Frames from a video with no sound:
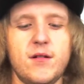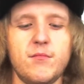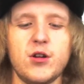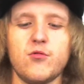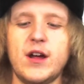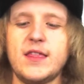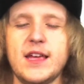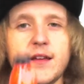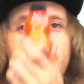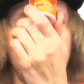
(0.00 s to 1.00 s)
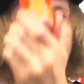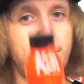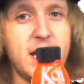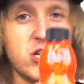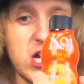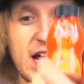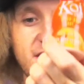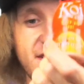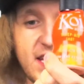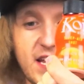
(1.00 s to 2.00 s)
I'm going to rate the peach
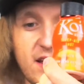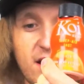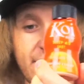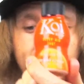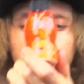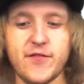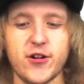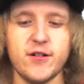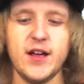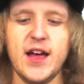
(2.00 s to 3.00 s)
iced tea on flavor.